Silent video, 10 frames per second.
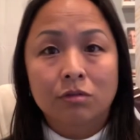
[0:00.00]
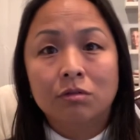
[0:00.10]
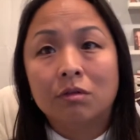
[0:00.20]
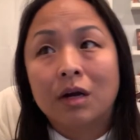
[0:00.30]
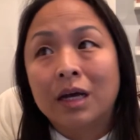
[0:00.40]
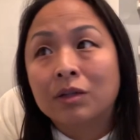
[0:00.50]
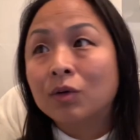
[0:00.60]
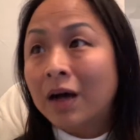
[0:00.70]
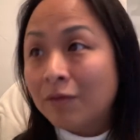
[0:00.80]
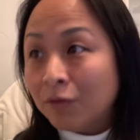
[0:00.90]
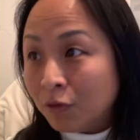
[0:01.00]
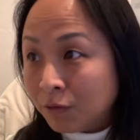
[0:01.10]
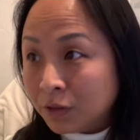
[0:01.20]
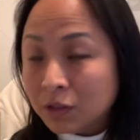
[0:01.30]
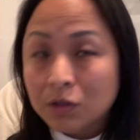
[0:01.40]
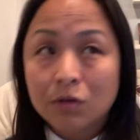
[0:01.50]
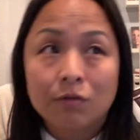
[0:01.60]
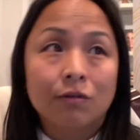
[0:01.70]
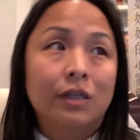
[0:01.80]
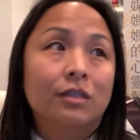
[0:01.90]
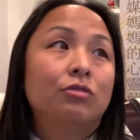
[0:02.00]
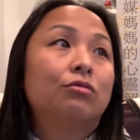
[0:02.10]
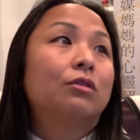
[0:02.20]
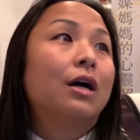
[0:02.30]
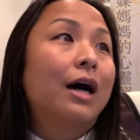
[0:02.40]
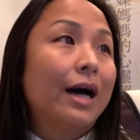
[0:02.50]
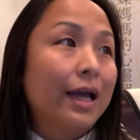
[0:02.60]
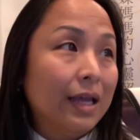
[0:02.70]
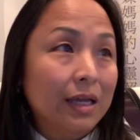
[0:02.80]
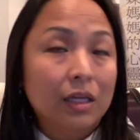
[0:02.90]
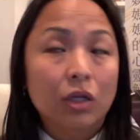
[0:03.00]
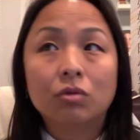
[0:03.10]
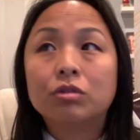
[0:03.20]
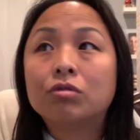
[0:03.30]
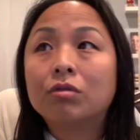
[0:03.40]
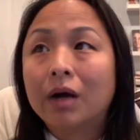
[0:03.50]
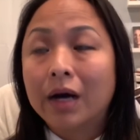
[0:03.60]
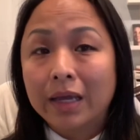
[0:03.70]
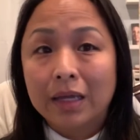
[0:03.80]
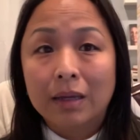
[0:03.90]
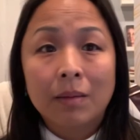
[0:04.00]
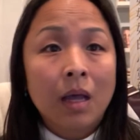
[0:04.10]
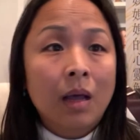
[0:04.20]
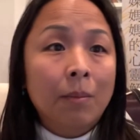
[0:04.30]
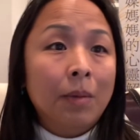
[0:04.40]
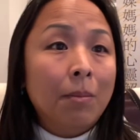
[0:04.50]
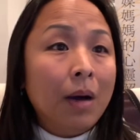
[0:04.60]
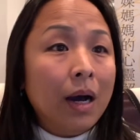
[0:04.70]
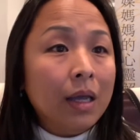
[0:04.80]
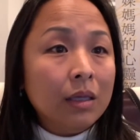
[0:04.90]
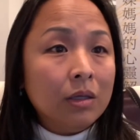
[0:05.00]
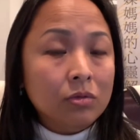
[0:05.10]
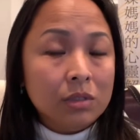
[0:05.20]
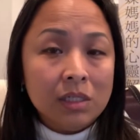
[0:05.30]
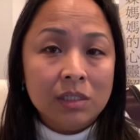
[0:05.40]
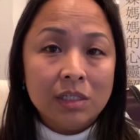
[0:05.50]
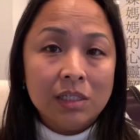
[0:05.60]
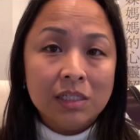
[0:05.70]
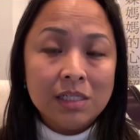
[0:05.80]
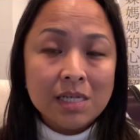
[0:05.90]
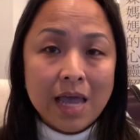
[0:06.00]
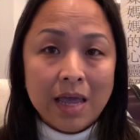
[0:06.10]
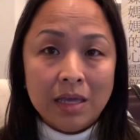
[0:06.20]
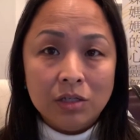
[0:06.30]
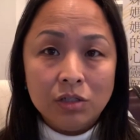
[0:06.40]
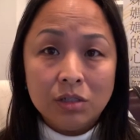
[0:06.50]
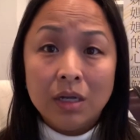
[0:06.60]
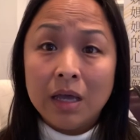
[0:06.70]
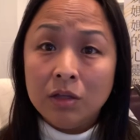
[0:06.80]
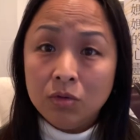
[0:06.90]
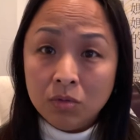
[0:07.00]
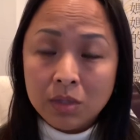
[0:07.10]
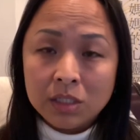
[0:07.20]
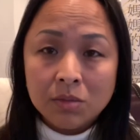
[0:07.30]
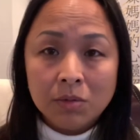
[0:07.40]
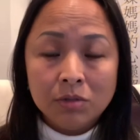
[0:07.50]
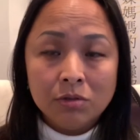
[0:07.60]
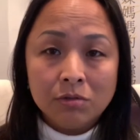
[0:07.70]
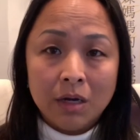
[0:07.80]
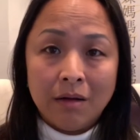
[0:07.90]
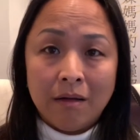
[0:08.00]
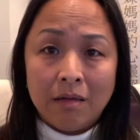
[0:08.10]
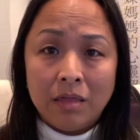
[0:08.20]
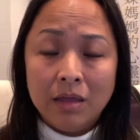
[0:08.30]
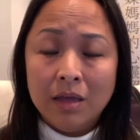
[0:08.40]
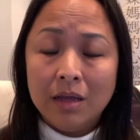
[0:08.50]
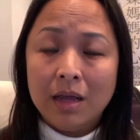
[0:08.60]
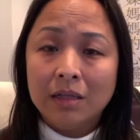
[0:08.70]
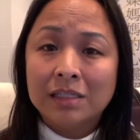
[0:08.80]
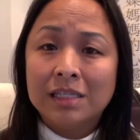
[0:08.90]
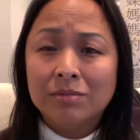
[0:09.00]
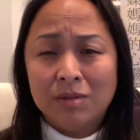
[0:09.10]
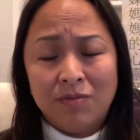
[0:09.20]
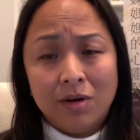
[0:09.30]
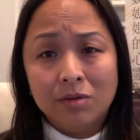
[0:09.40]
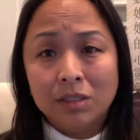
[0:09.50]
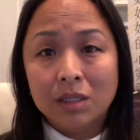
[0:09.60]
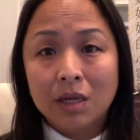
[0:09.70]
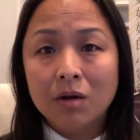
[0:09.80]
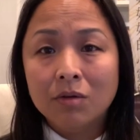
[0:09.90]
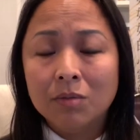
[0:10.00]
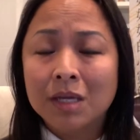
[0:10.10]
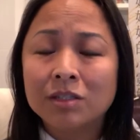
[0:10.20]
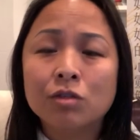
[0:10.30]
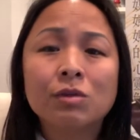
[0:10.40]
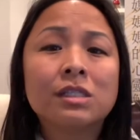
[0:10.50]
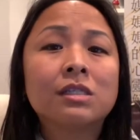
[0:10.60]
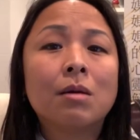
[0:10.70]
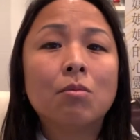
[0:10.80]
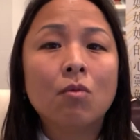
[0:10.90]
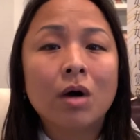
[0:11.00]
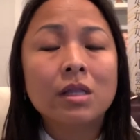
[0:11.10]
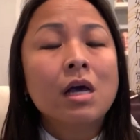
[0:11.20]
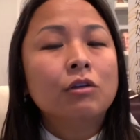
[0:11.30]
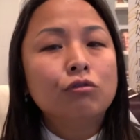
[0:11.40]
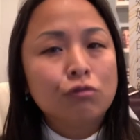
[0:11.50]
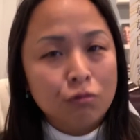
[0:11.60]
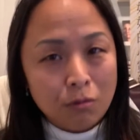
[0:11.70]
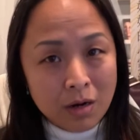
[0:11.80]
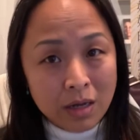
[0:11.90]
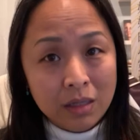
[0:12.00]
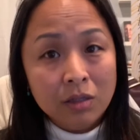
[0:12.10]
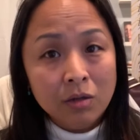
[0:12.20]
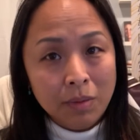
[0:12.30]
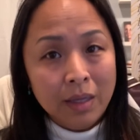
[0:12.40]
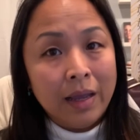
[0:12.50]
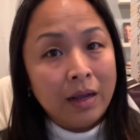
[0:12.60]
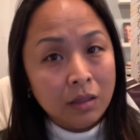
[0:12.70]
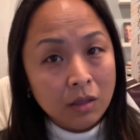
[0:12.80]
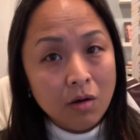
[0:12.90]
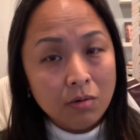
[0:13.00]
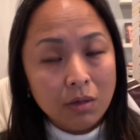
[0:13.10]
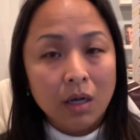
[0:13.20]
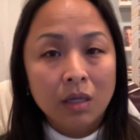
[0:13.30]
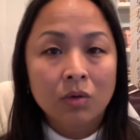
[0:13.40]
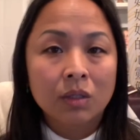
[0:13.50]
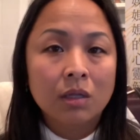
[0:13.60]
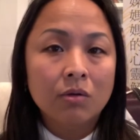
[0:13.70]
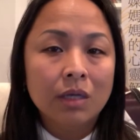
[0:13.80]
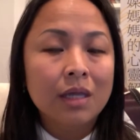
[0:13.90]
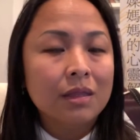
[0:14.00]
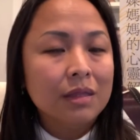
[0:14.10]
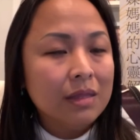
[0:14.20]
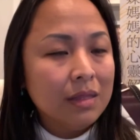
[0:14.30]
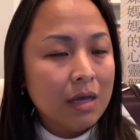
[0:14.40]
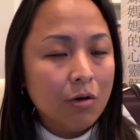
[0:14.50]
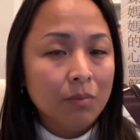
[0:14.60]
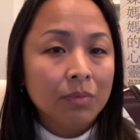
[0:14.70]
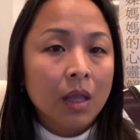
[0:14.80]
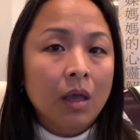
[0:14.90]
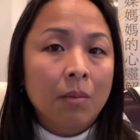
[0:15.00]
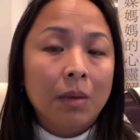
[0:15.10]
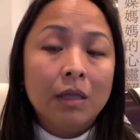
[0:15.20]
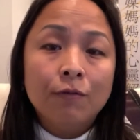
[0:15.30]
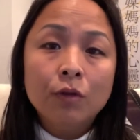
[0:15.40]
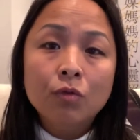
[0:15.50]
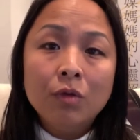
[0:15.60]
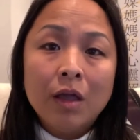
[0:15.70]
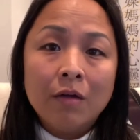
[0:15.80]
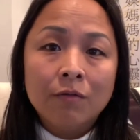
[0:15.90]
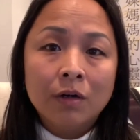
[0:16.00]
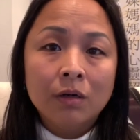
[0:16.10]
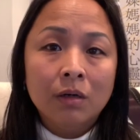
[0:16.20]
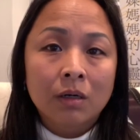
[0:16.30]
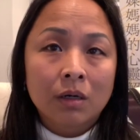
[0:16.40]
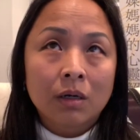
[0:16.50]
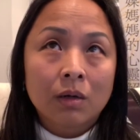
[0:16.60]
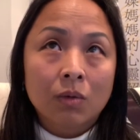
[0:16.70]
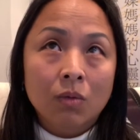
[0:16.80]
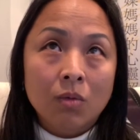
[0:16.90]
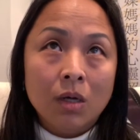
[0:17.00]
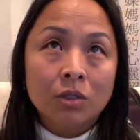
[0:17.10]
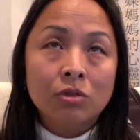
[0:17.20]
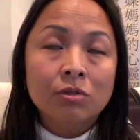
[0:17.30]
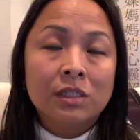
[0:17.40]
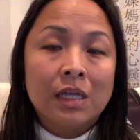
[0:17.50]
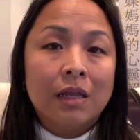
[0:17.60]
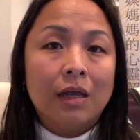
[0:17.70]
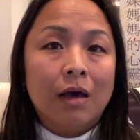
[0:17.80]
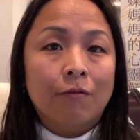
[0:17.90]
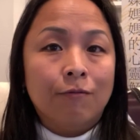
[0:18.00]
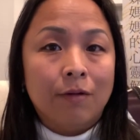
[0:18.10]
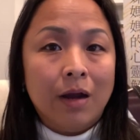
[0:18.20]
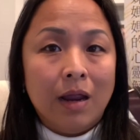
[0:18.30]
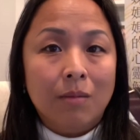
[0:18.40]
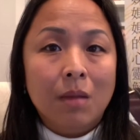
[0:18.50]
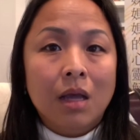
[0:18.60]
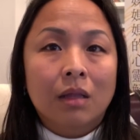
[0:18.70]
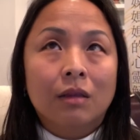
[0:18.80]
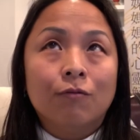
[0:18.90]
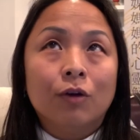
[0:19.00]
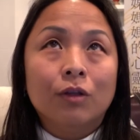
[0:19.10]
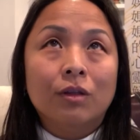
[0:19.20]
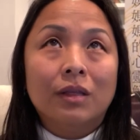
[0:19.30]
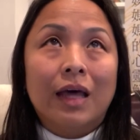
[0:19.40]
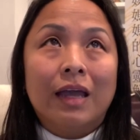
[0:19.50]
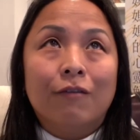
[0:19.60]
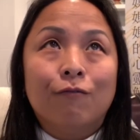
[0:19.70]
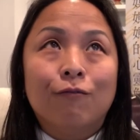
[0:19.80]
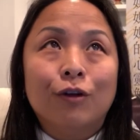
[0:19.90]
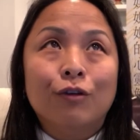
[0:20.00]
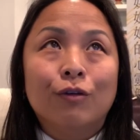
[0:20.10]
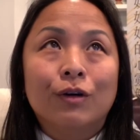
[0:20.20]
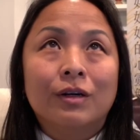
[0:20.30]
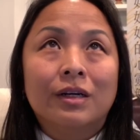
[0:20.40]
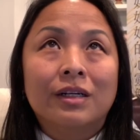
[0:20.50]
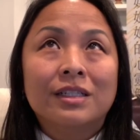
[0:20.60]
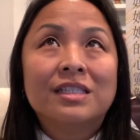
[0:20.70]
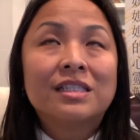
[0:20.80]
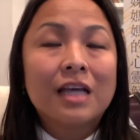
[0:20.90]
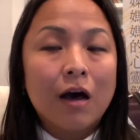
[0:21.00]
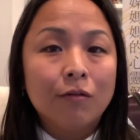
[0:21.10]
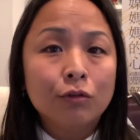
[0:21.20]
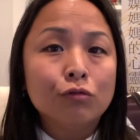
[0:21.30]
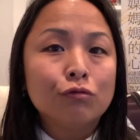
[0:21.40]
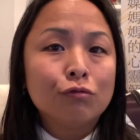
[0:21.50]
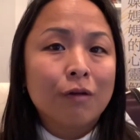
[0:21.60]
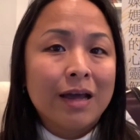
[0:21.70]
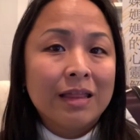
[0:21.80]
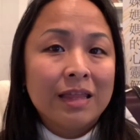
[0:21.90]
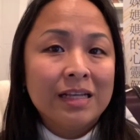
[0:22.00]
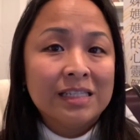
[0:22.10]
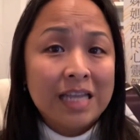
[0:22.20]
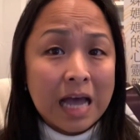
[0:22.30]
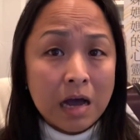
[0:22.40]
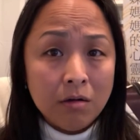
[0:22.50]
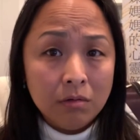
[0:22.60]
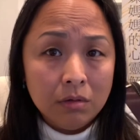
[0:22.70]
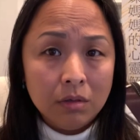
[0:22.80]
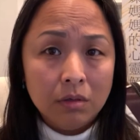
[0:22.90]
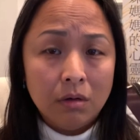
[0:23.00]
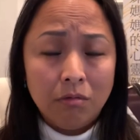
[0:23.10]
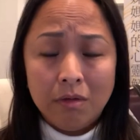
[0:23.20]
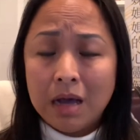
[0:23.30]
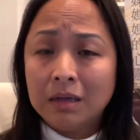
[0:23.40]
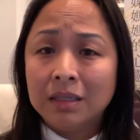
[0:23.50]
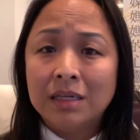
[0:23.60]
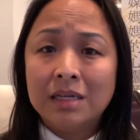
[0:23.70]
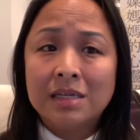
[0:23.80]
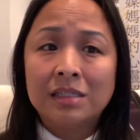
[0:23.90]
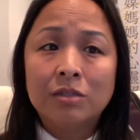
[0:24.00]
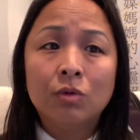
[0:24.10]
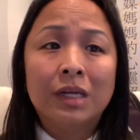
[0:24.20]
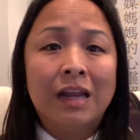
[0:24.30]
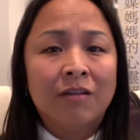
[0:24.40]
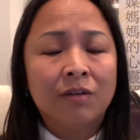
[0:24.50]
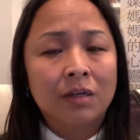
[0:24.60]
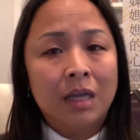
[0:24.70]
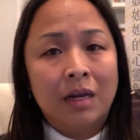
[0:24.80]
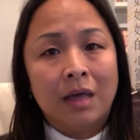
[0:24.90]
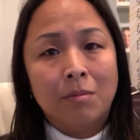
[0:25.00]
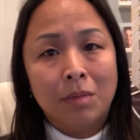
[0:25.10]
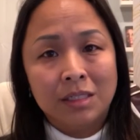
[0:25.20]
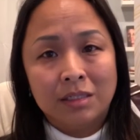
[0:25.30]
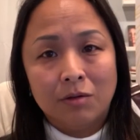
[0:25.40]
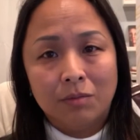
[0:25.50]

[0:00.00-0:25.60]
Try to have your first girlfriend. Try. You're trying. But mind you, since this is the age that you are supposed to try a lot of things, and it seems very scary because you are somewhat trying to being an adult. Are you adult yet? No. But if you never want to set a frame for yourself to try things out, the reality is you will never get that muscle.